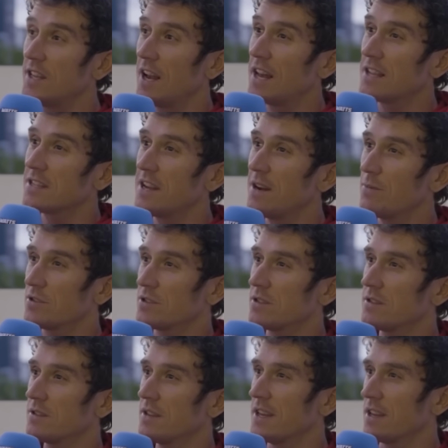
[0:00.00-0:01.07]
the last lap was
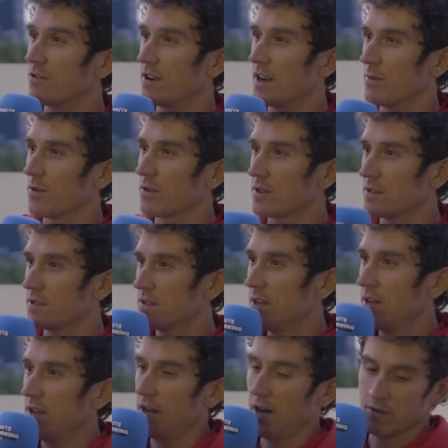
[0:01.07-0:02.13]
just incredible because
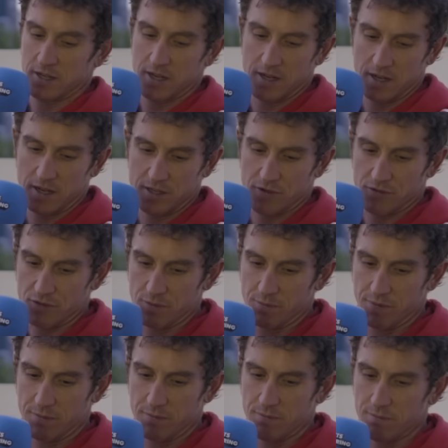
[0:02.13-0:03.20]
I was in a nice
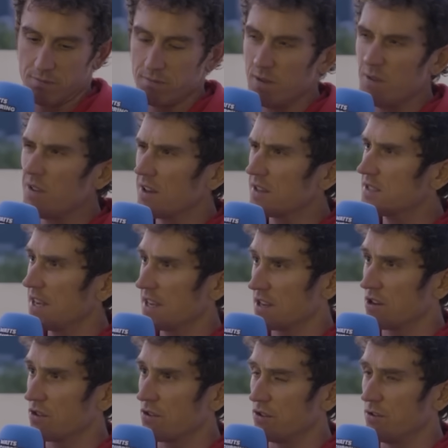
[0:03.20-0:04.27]
group. We were like
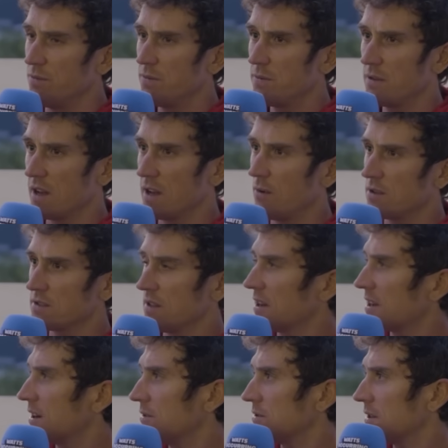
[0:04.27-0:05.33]
second group. Yeah. Like, it wasn't
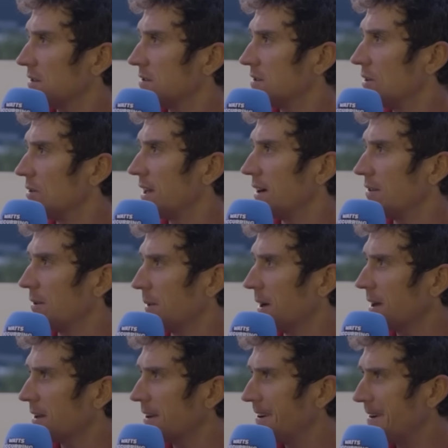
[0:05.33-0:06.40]
like I was like totally out the
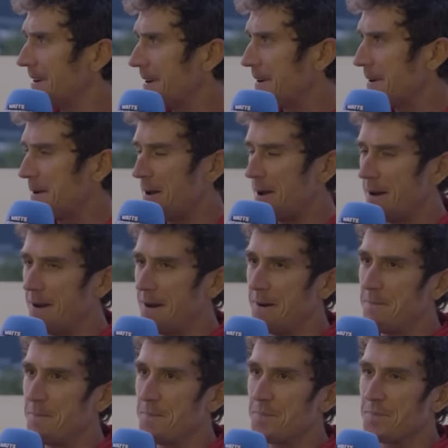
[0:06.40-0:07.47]
back.
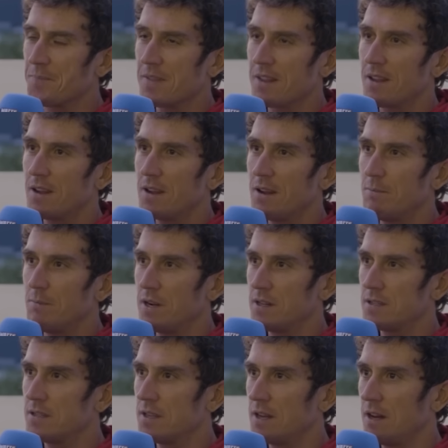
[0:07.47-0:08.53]

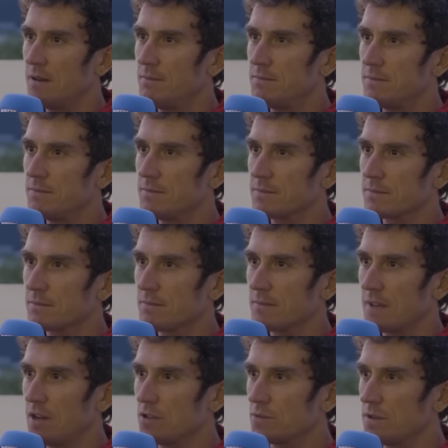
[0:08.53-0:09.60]
But
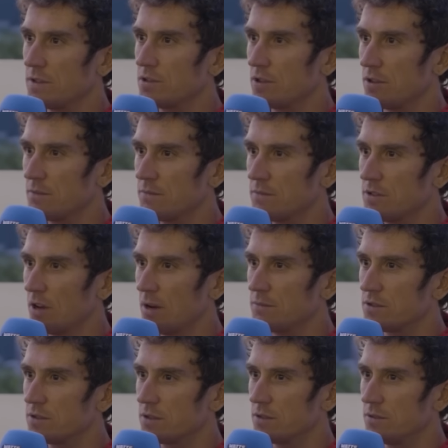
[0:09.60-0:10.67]
I was with Tom
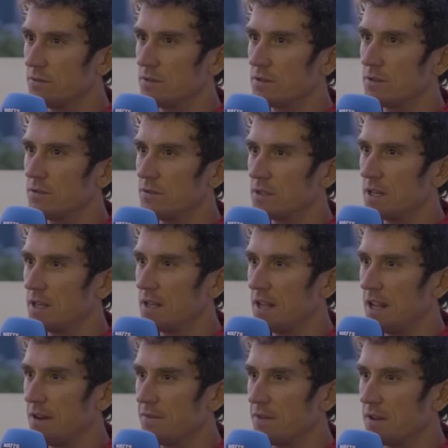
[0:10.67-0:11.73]
Skoons, who's a
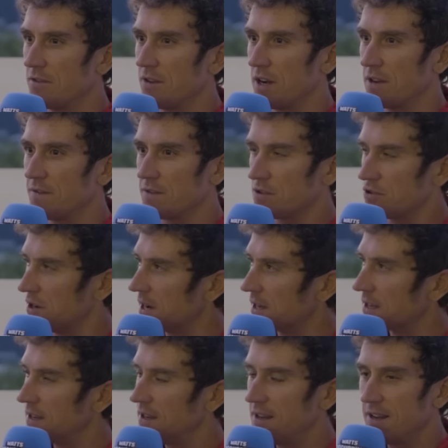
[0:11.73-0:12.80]
Latvian rider for
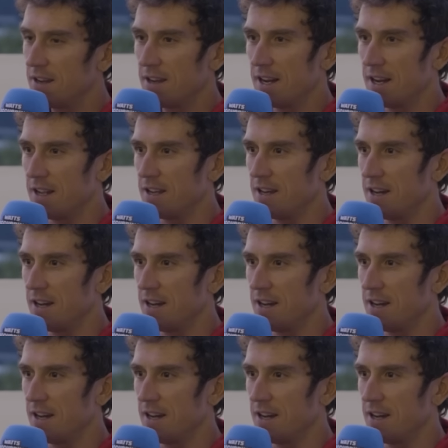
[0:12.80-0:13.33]
Trek. Yeah. And